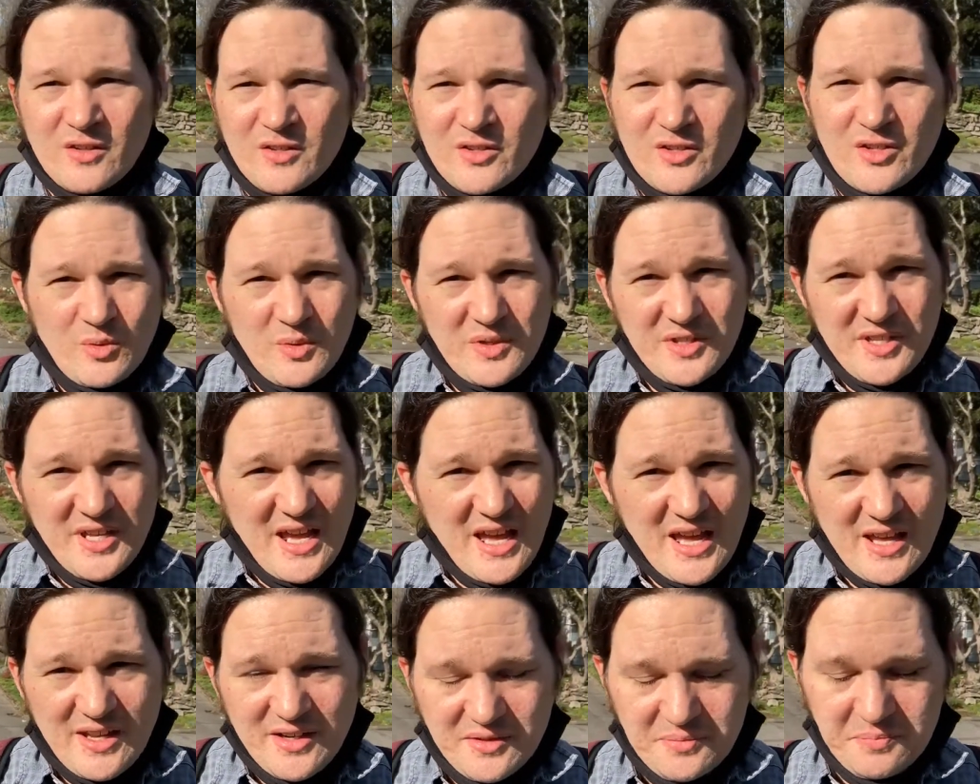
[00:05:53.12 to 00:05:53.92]
So in
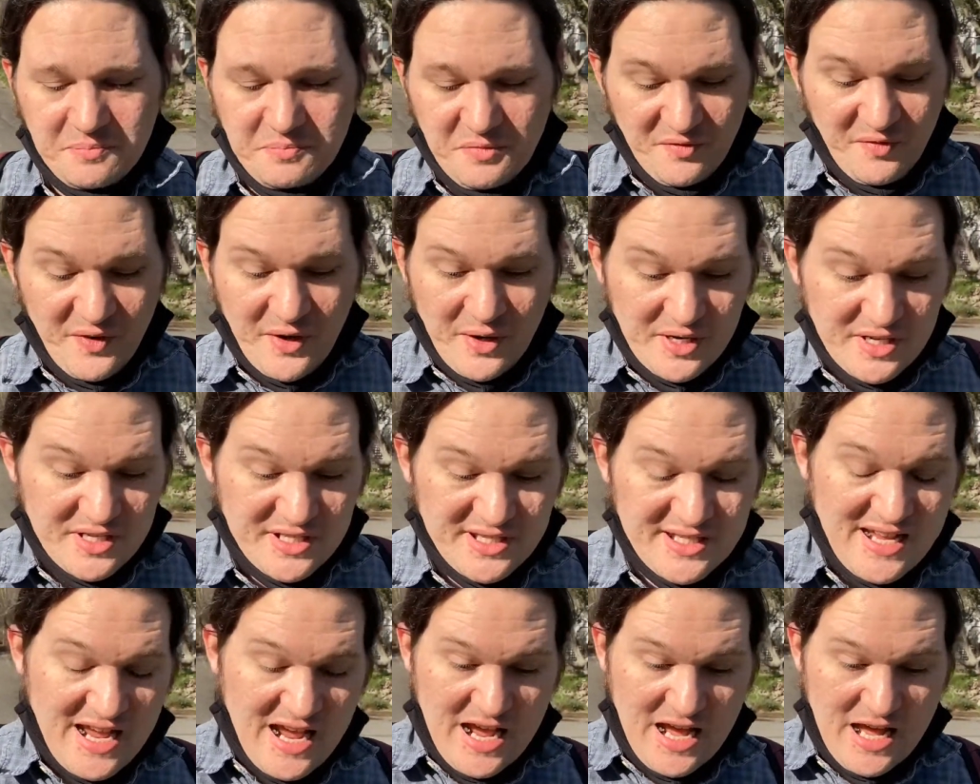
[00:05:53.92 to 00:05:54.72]
the end, a very
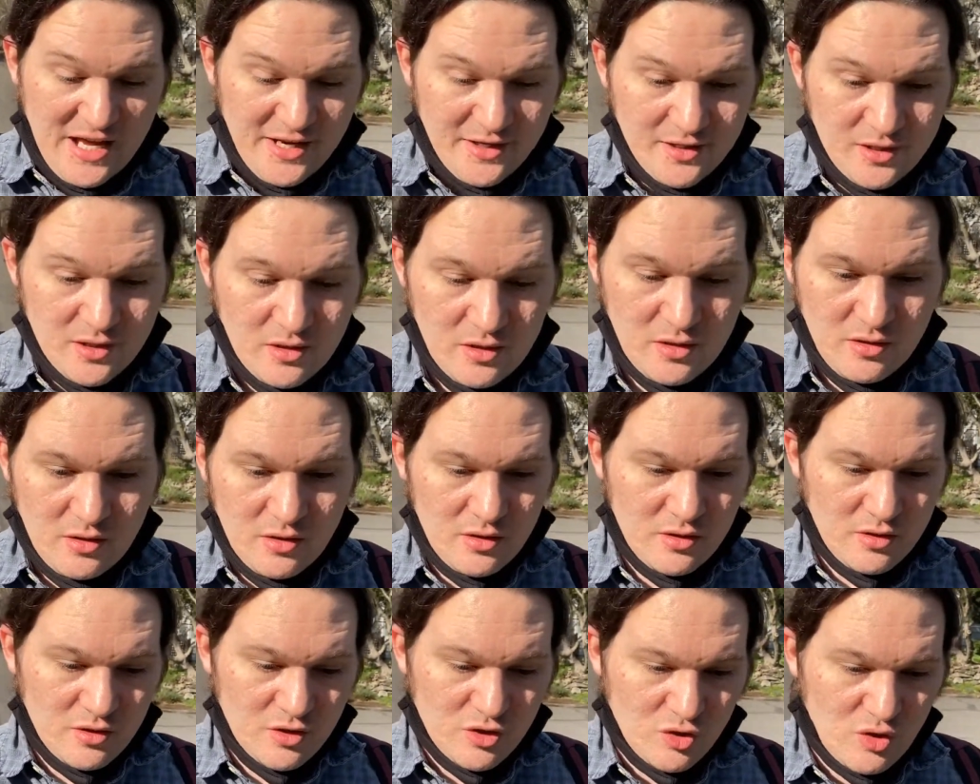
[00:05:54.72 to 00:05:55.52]
sad,
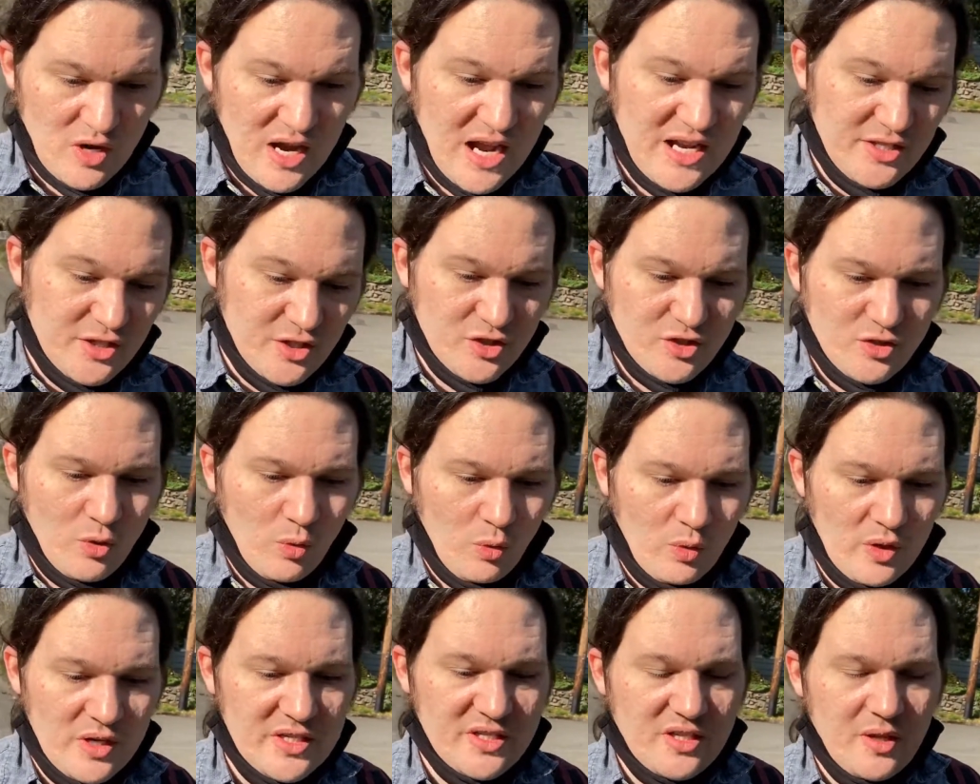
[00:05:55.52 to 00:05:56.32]
tragic
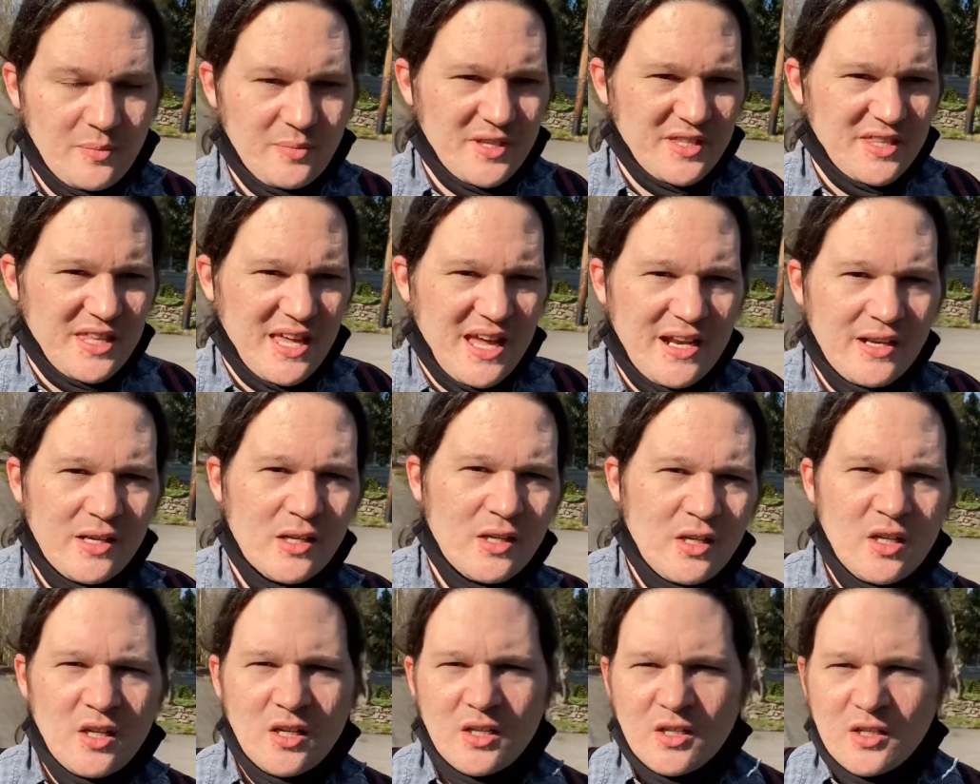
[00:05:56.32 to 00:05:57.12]
story, something that
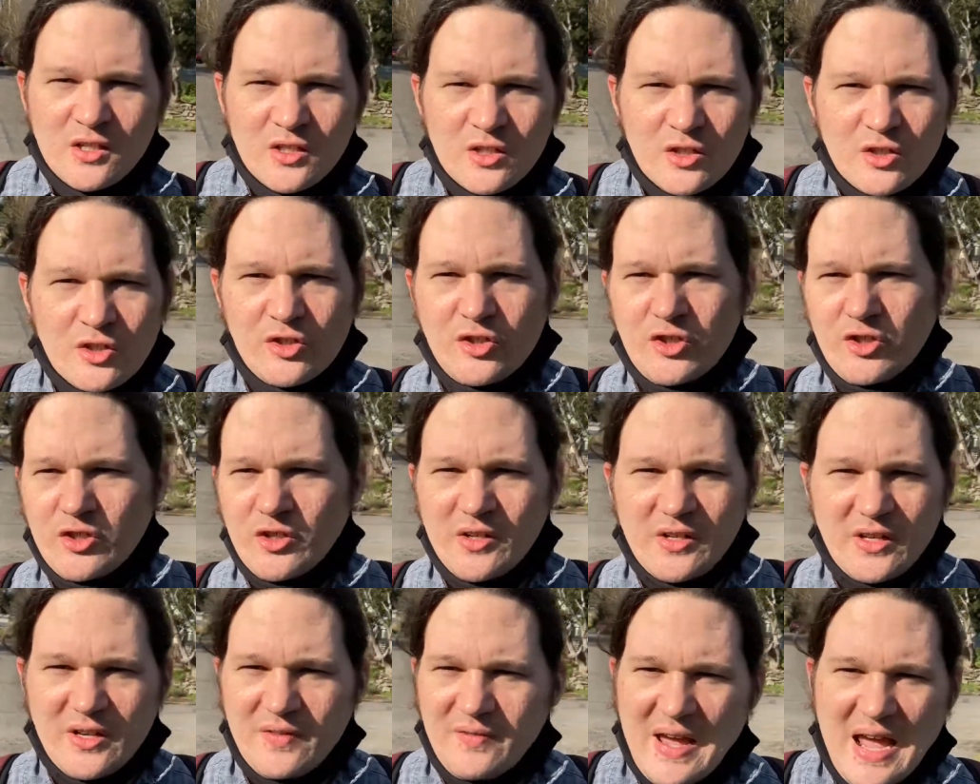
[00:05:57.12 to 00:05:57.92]

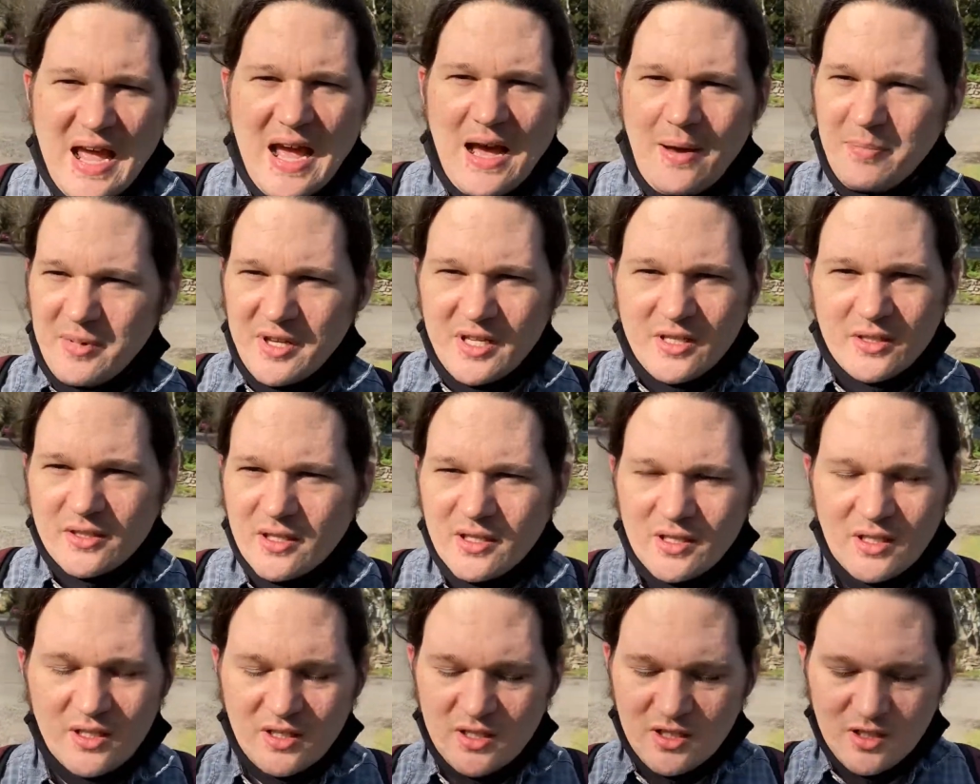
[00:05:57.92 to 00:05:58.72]
shouldn't have happened.
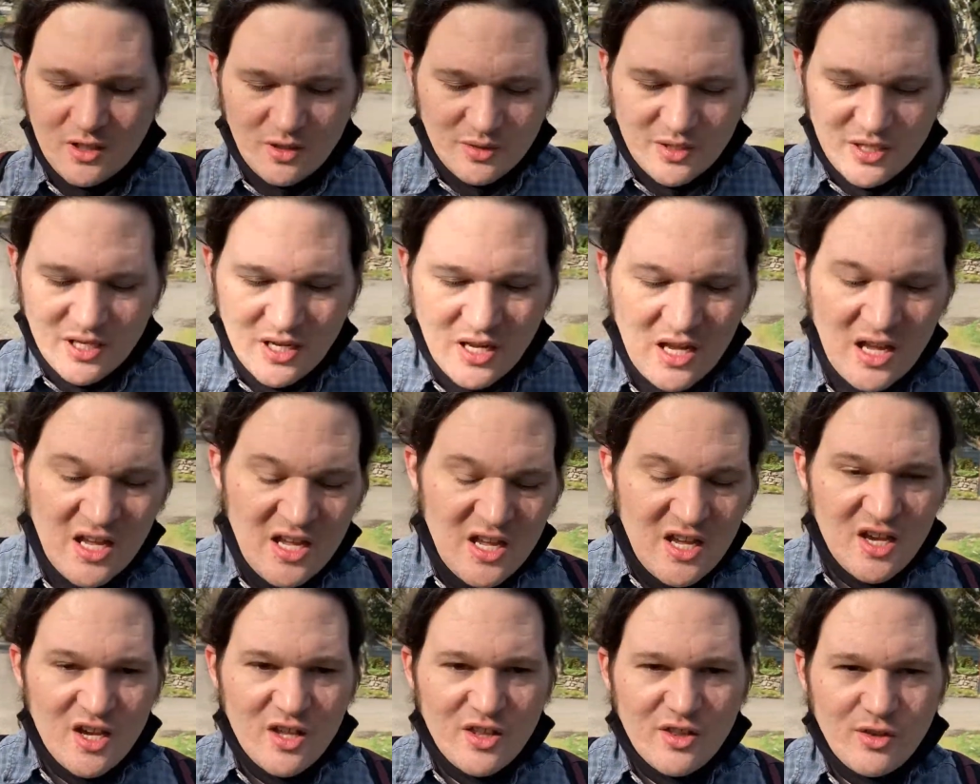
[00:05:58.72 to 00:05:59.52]
You know,
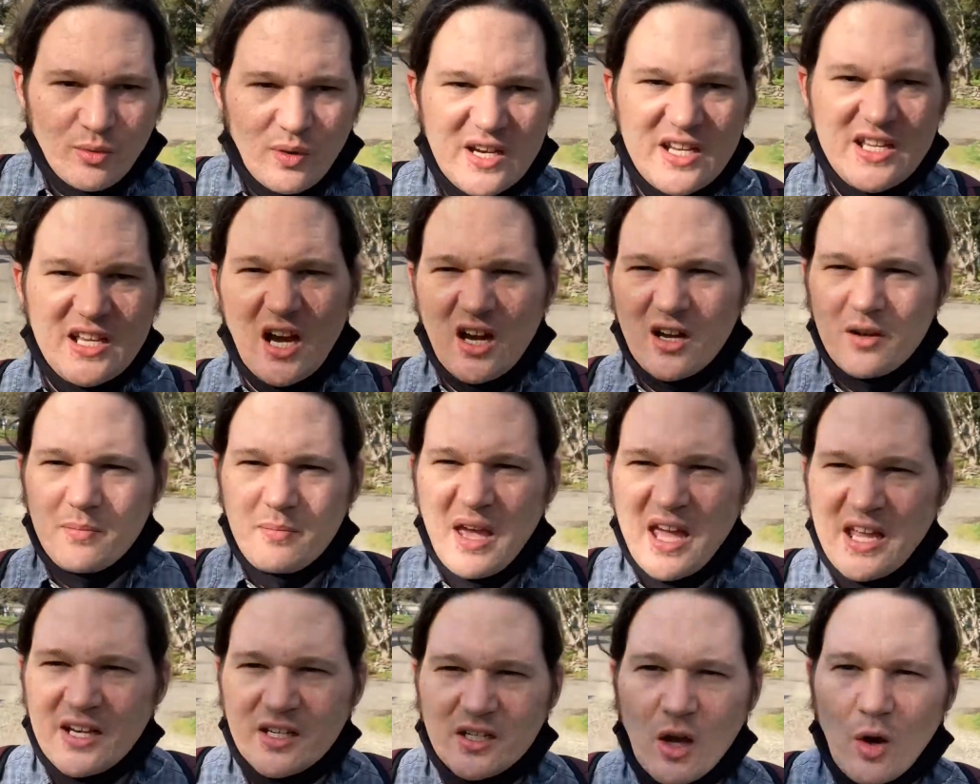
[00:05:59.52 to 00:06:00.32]
three young
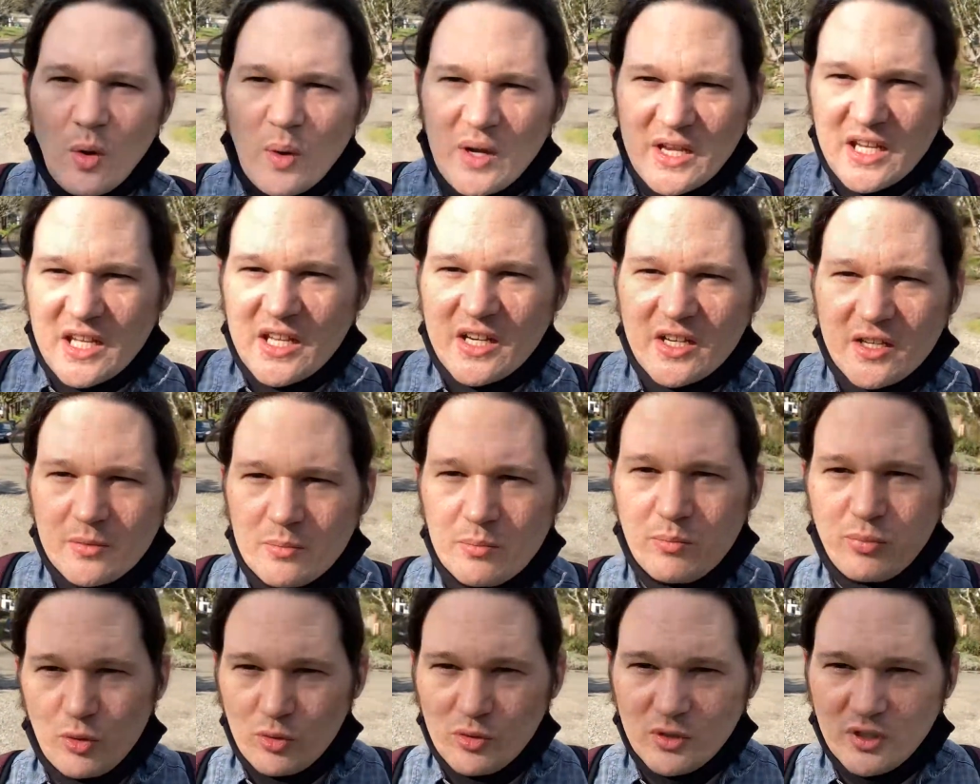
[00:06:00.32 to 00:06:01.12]
men going in and
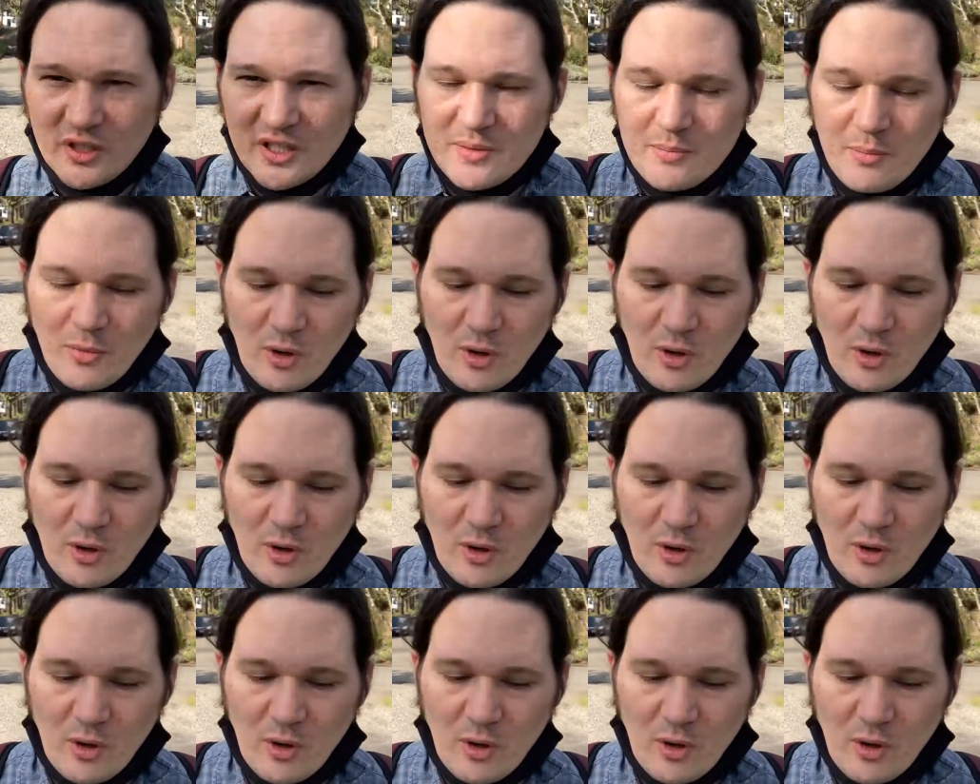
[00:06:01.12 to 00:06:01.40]
brutally